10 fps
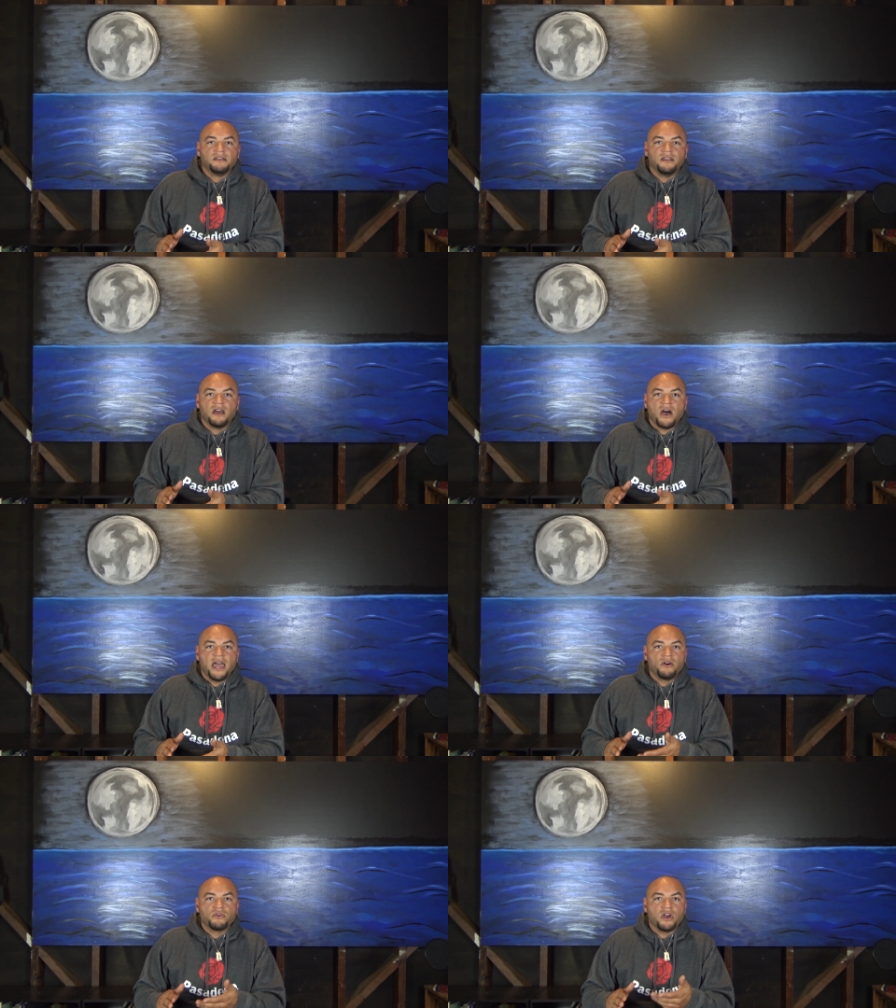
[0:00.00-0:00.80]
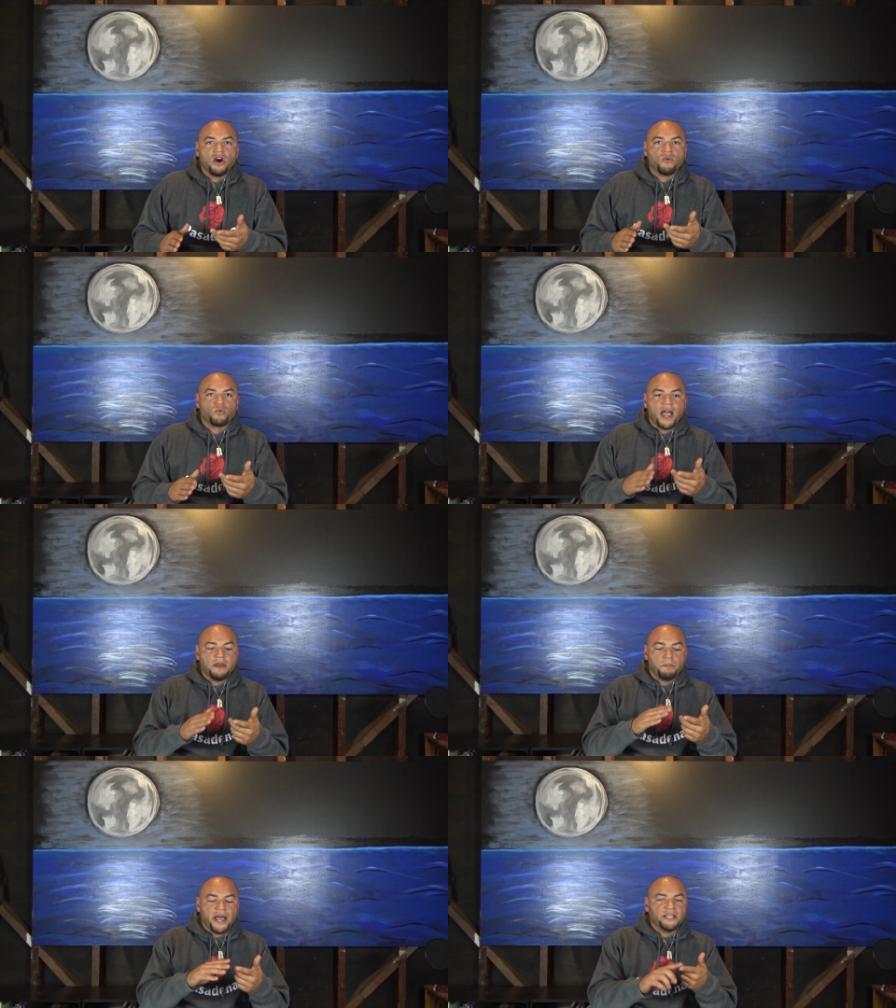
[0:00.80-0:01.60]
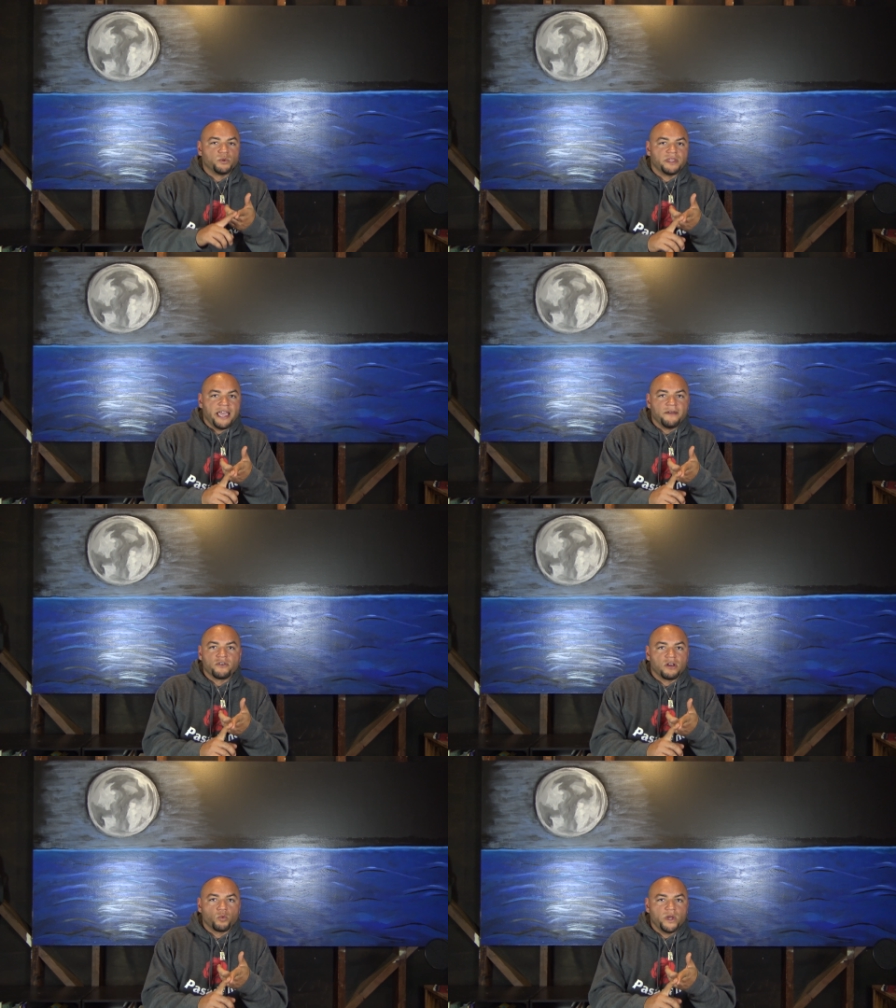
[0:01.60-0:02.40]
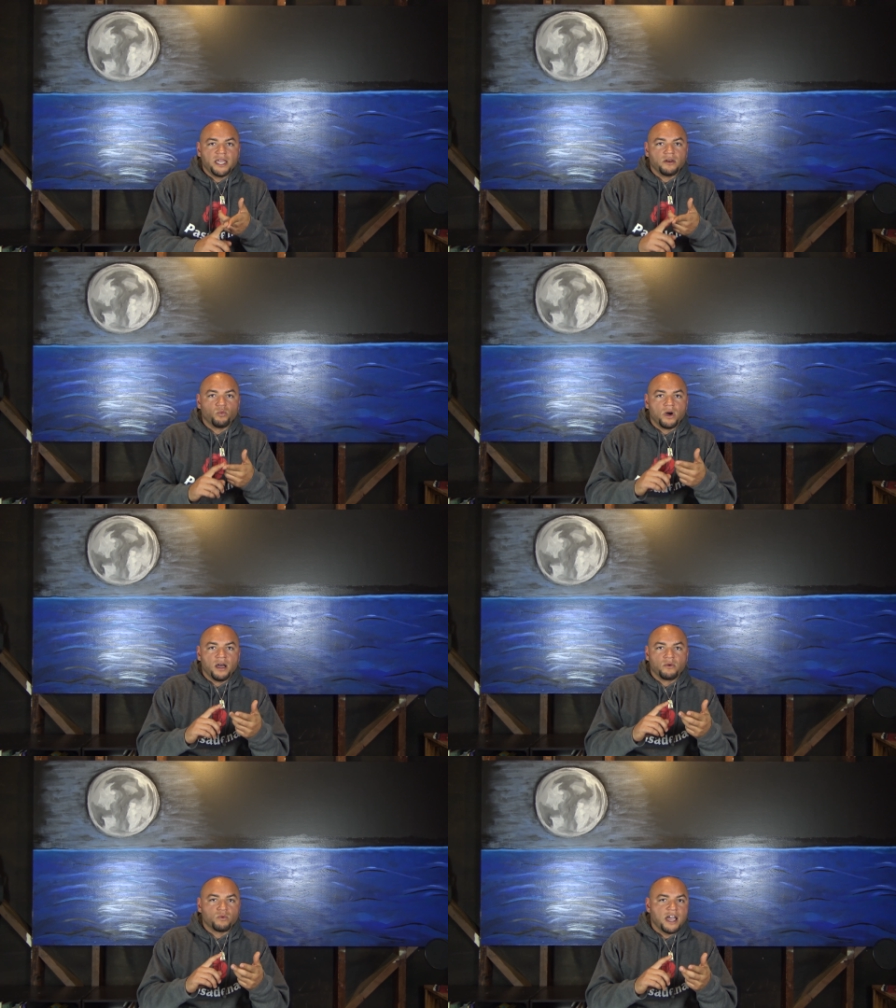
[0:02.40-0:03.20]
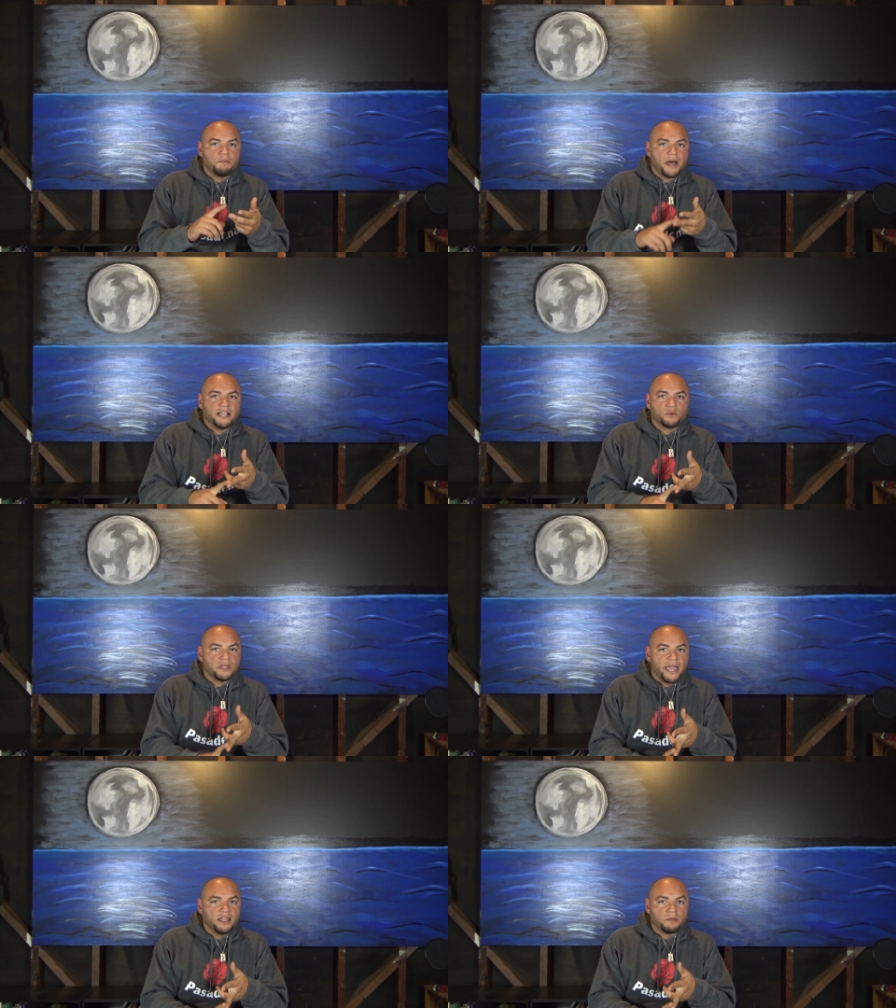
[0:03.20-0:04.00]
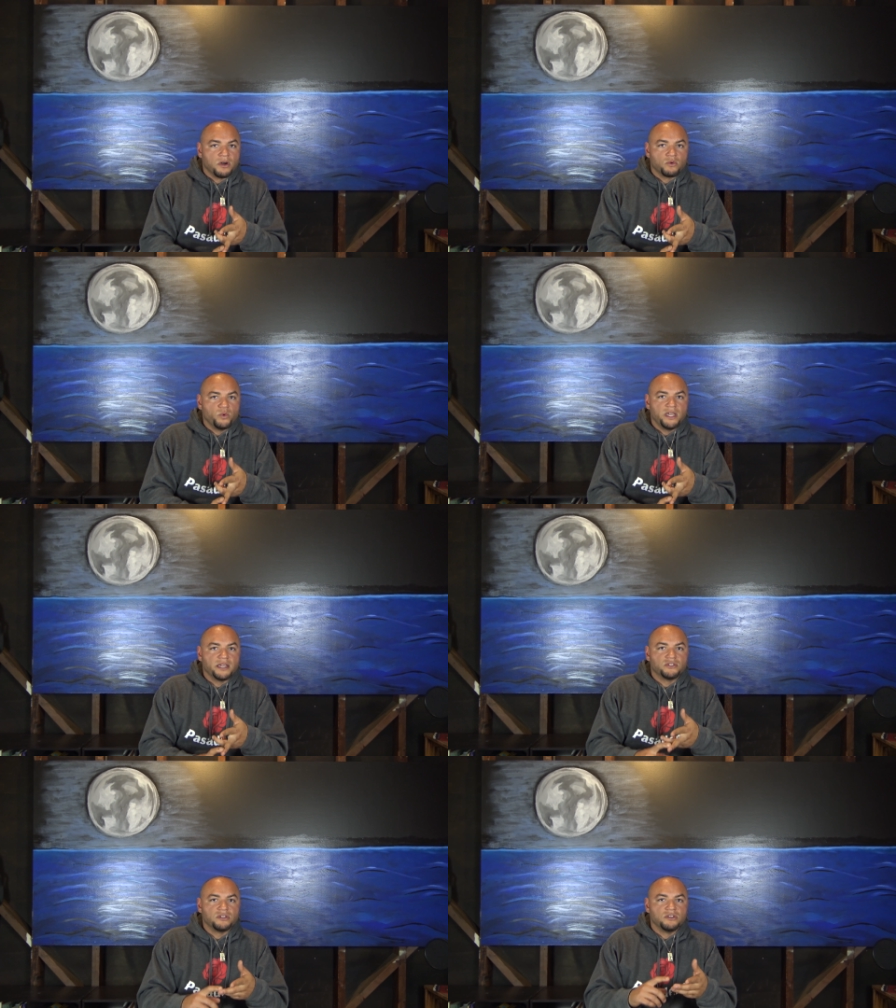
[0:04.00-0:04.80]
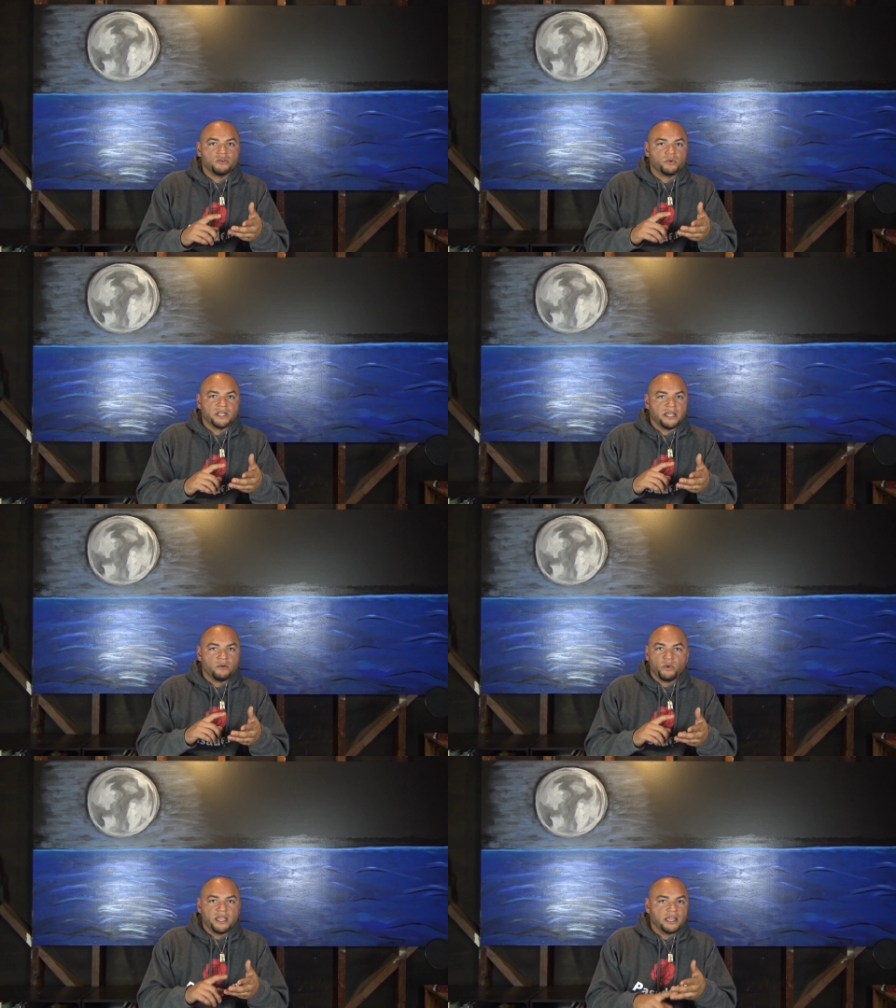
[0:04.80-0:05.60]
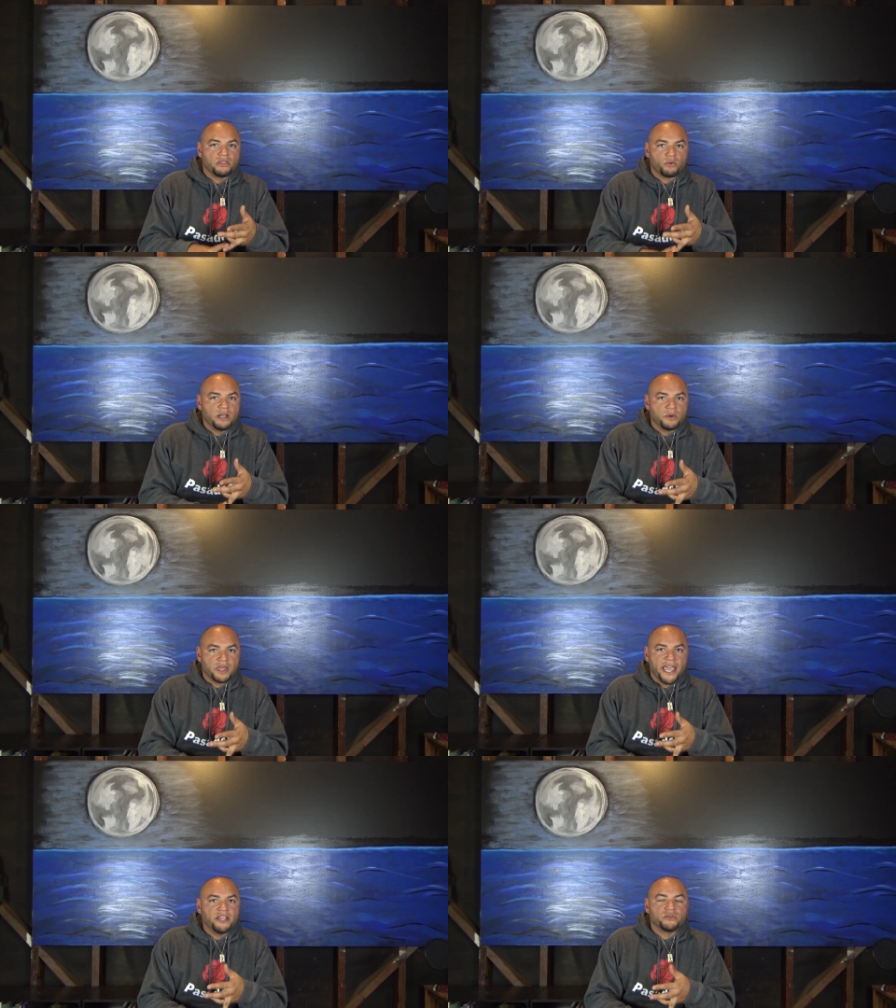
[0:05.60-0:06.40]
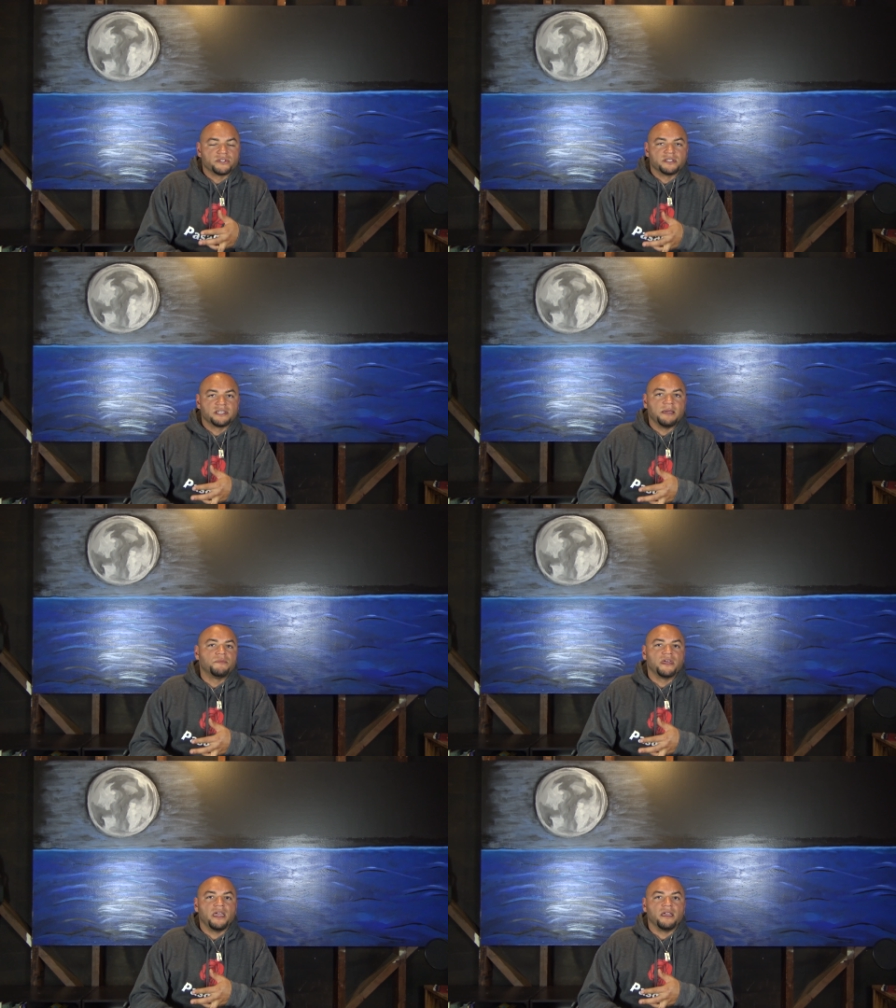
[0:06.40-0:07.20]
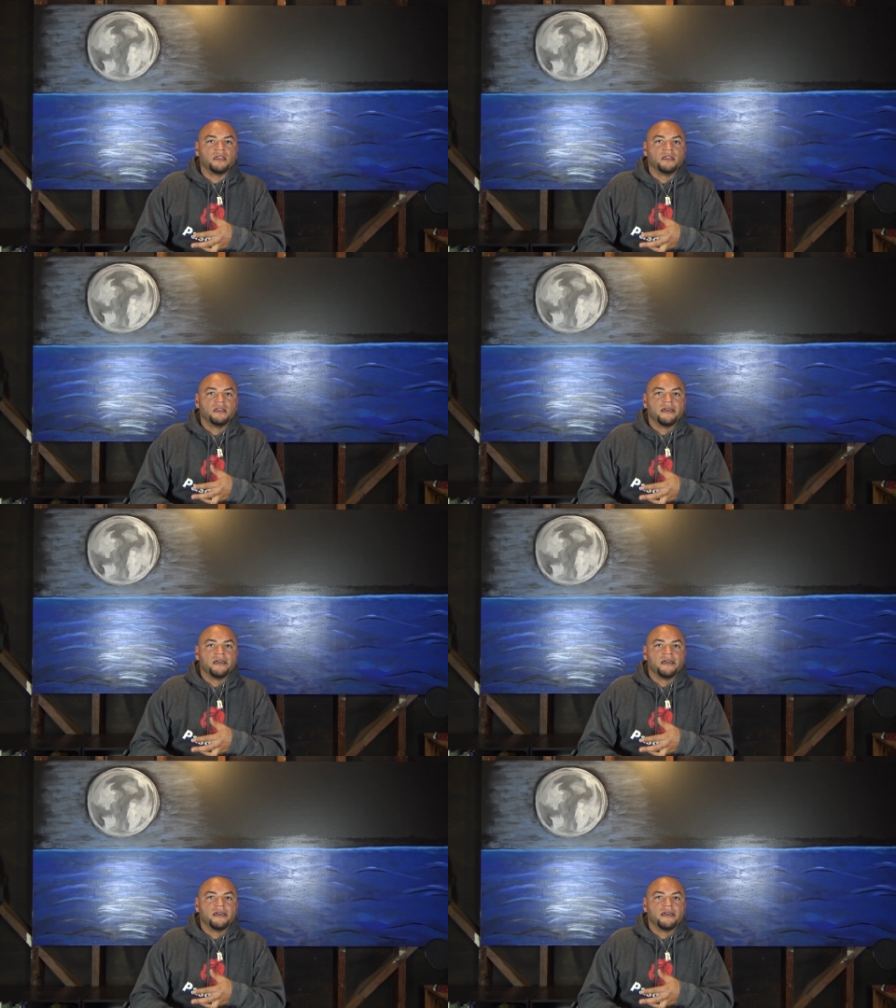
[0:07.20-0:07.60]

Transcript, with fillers: You know, I don't go ride bikes with Avryn on weekend one, ride bikes with Alum on weekend two, and then weekend three with Aegis, the same thing.